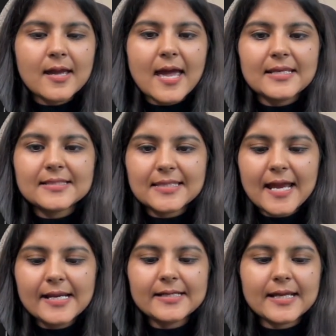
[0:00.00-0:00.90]
And
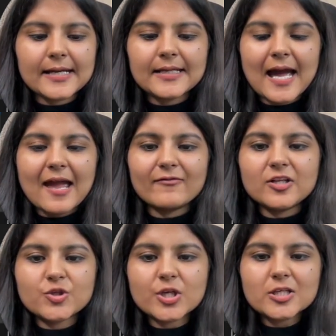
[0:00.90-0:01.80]
inside it, I
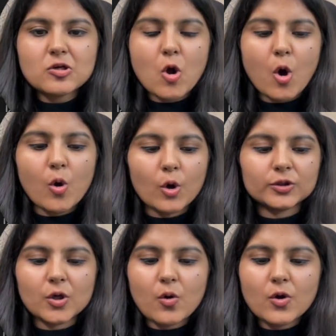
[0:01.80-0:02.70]
will just log
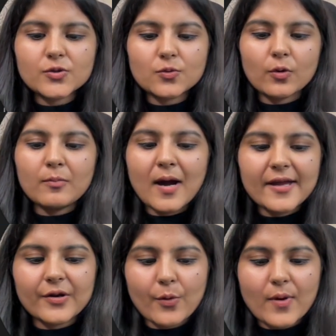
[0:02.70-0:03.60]
on the console
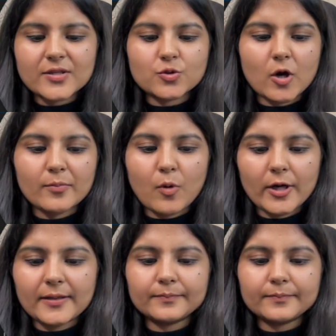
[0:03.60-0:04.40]
my request.body.